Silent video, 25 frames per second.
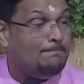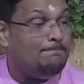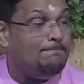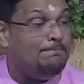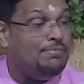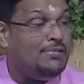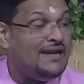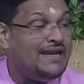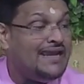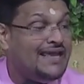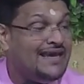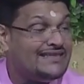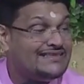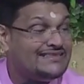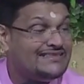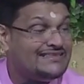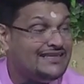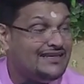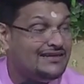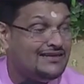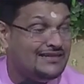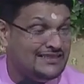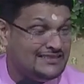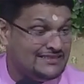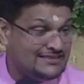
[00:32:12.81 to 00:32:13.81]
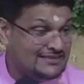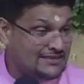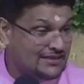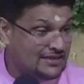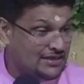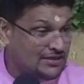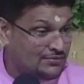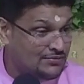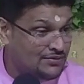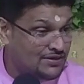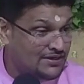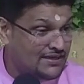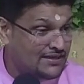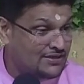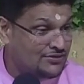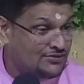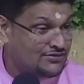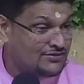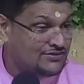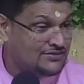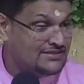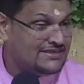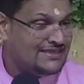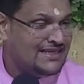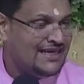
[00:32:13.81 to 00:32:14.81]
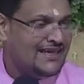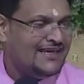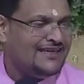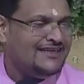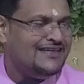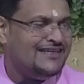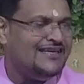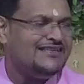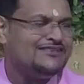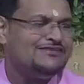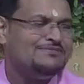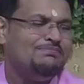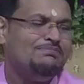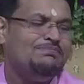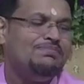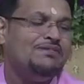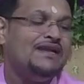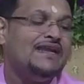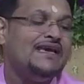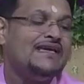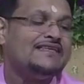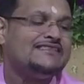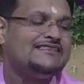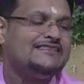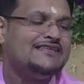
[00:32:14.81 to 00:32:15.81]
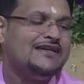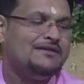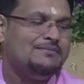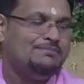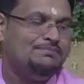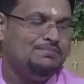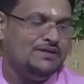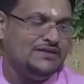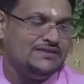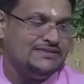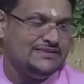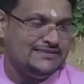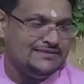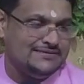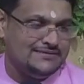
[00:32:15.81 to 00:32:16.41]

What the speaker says: blessed, listen to the word he used, this blessed person,